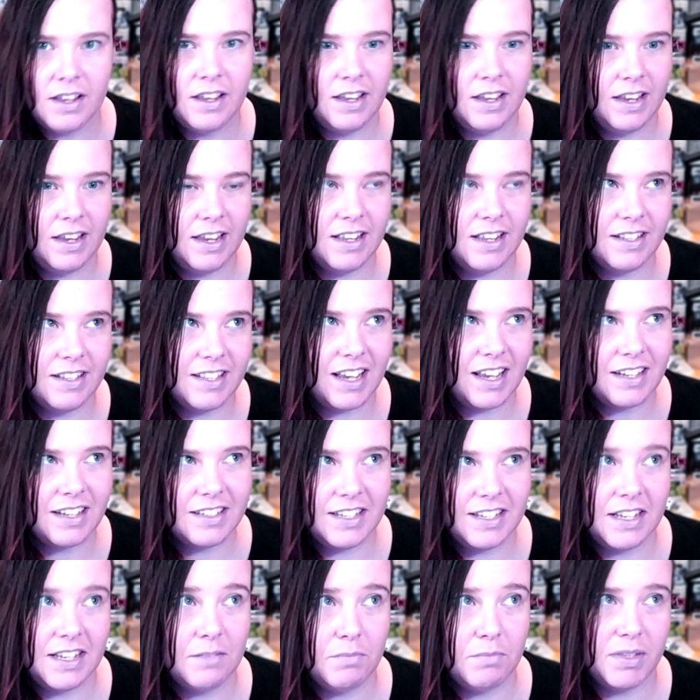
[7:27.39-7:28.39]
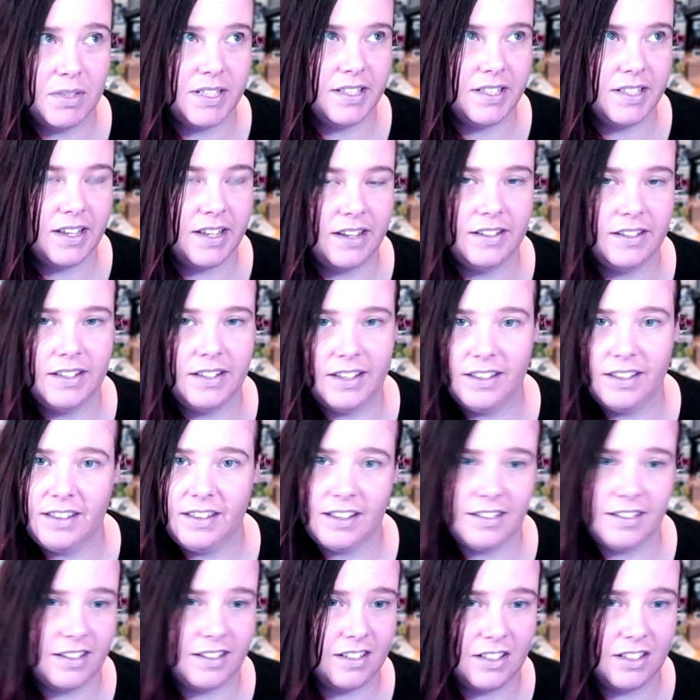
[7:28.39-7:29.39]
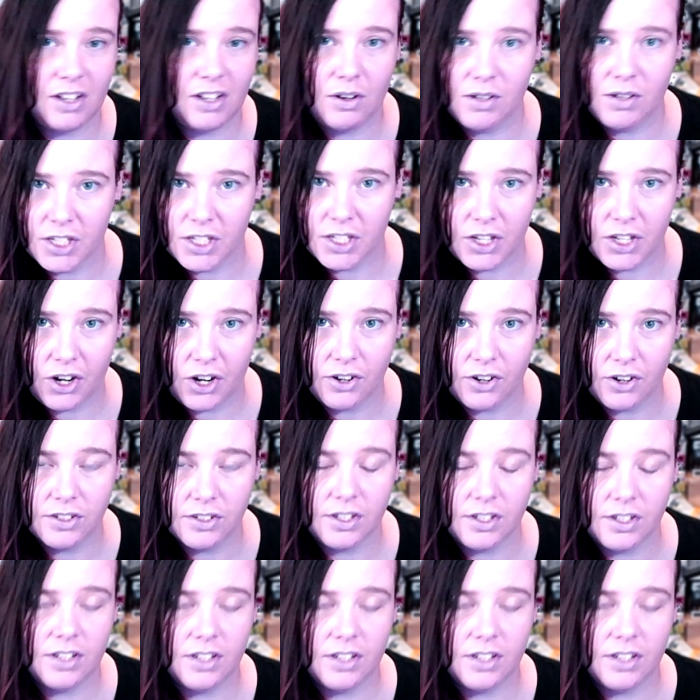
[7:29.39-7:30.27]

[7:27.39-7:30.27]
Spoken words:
It's at 10%, and that's as low as it goes.